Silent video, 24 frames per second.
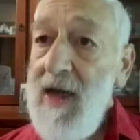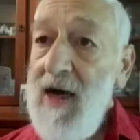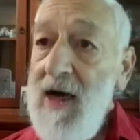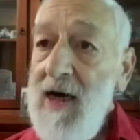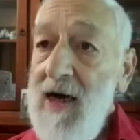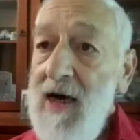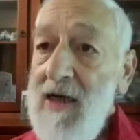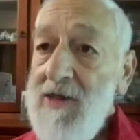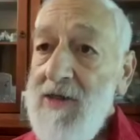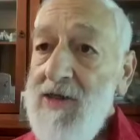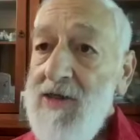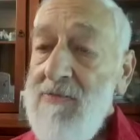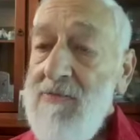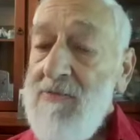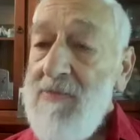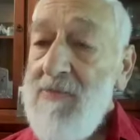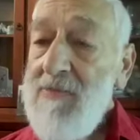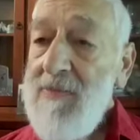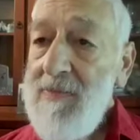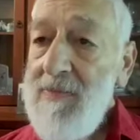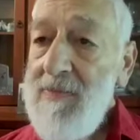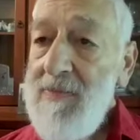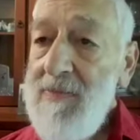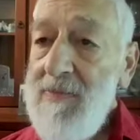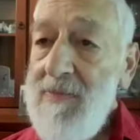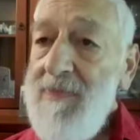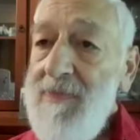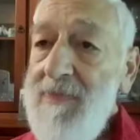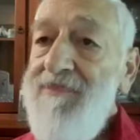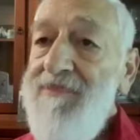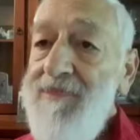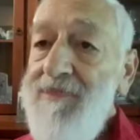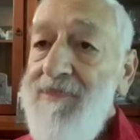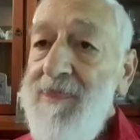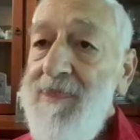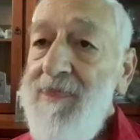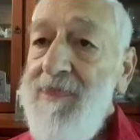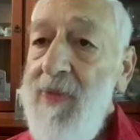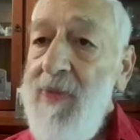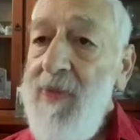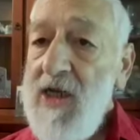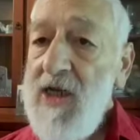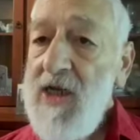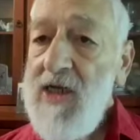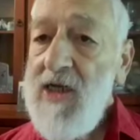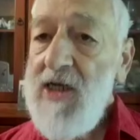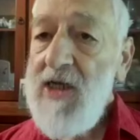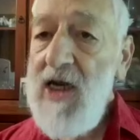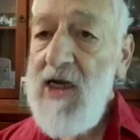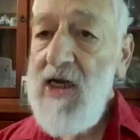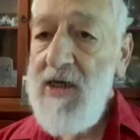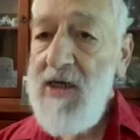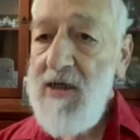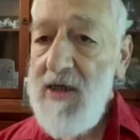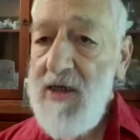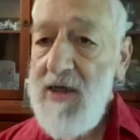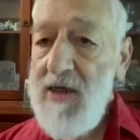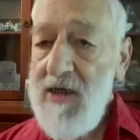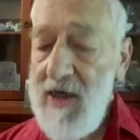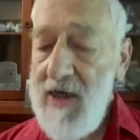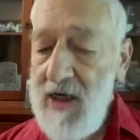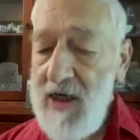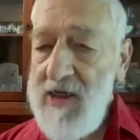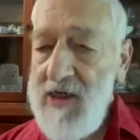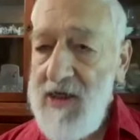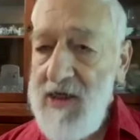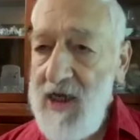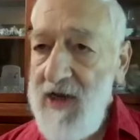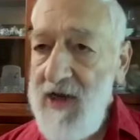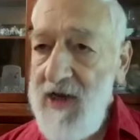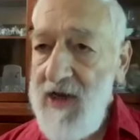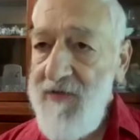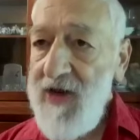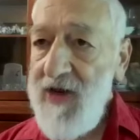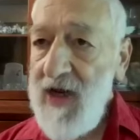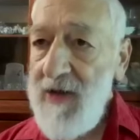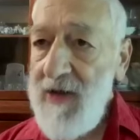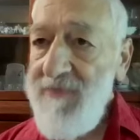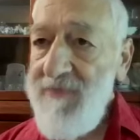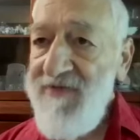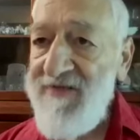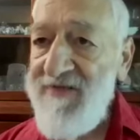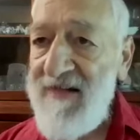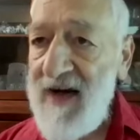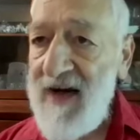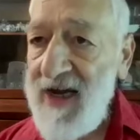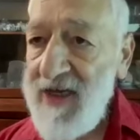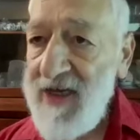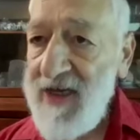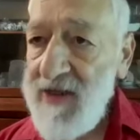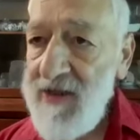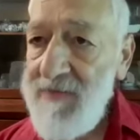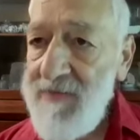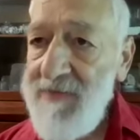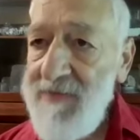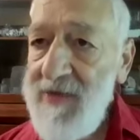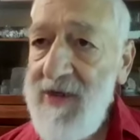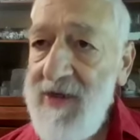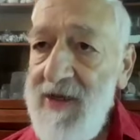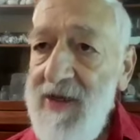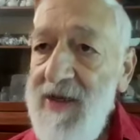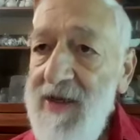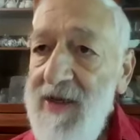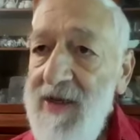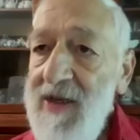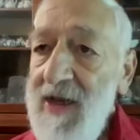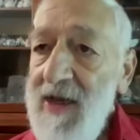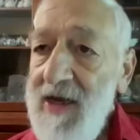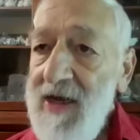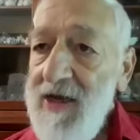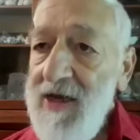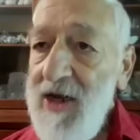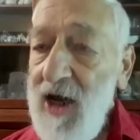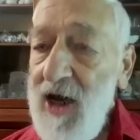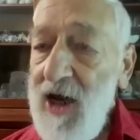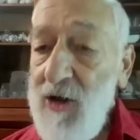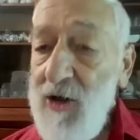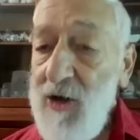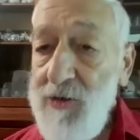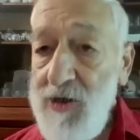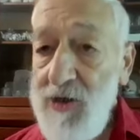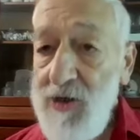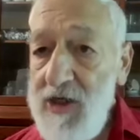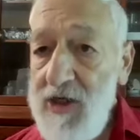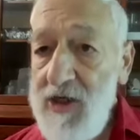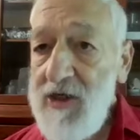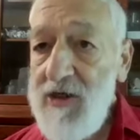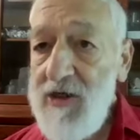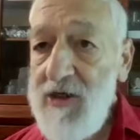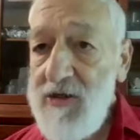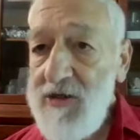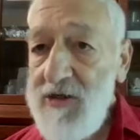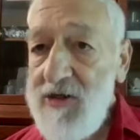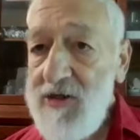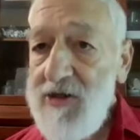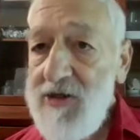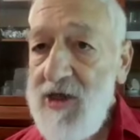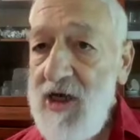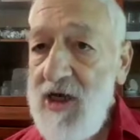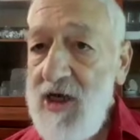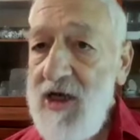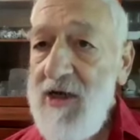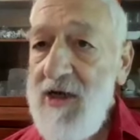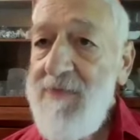But in the evening I'm frying them. And I only use